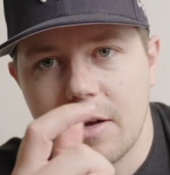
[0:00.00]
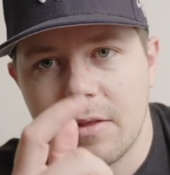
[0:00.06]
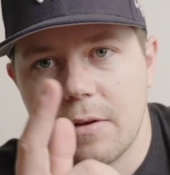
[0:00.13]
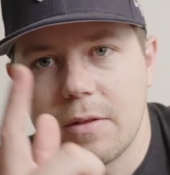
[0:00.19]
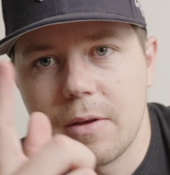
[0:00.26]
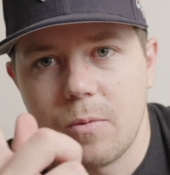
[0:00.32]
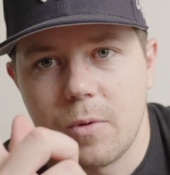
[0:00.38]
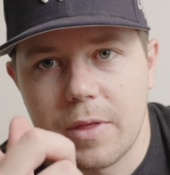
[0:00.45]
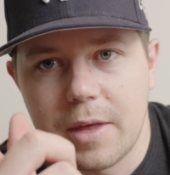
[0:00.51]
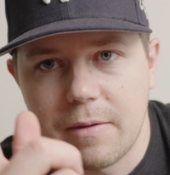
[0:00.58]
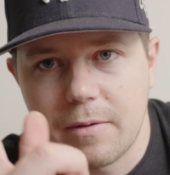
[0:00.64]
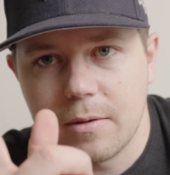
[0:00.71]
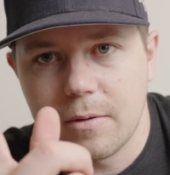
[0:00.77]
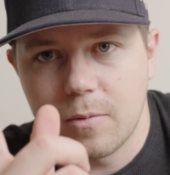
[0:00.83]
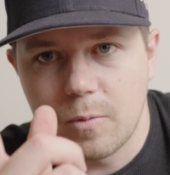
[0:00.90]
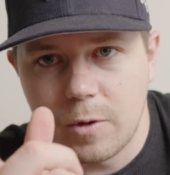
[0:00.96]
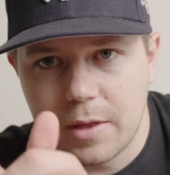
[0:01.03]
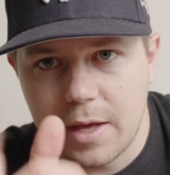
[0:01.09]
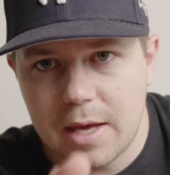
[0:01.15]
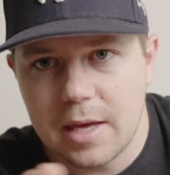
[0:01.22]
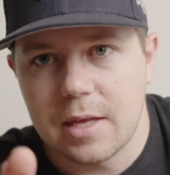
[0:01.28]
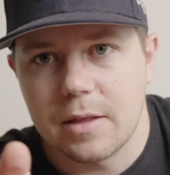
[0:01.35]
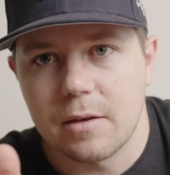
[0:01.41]
other than when
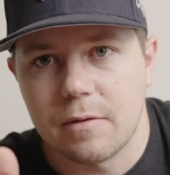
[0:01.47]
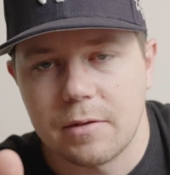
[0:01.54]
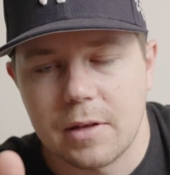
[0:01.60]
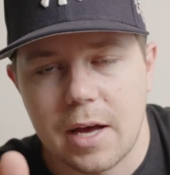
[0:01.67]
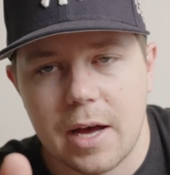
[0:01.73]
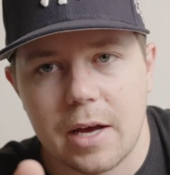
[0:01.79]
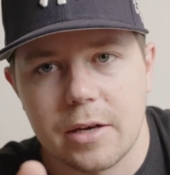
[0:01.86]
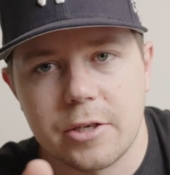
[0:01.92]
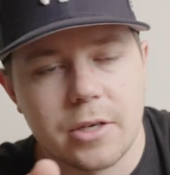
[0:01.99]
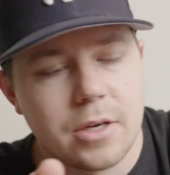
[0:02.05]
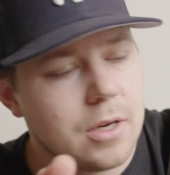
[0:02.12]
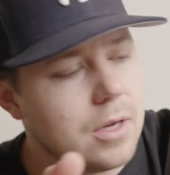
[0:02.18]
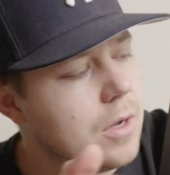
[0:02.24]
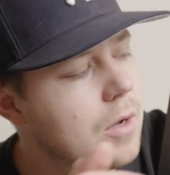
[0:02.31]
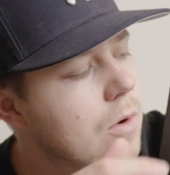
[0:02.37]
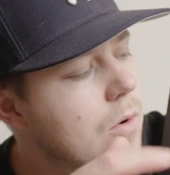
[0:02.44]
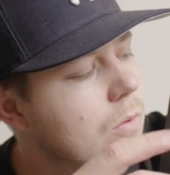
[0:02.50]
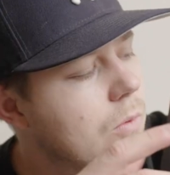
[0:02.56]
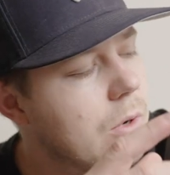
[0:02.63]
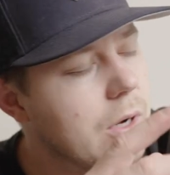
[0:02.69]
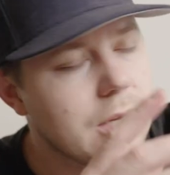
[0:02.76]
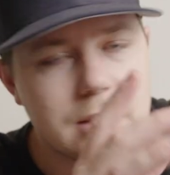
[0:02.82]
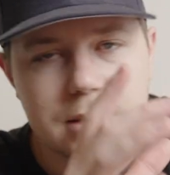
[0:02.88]
they hit the flash,
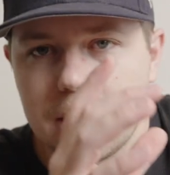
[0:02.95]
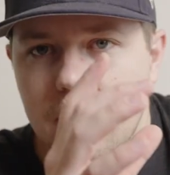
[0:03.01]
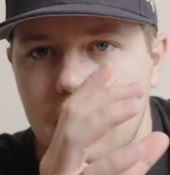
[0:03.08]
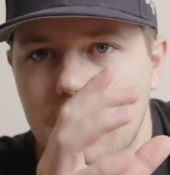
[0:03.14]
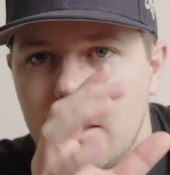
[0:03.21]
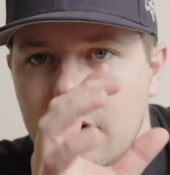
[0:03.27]
was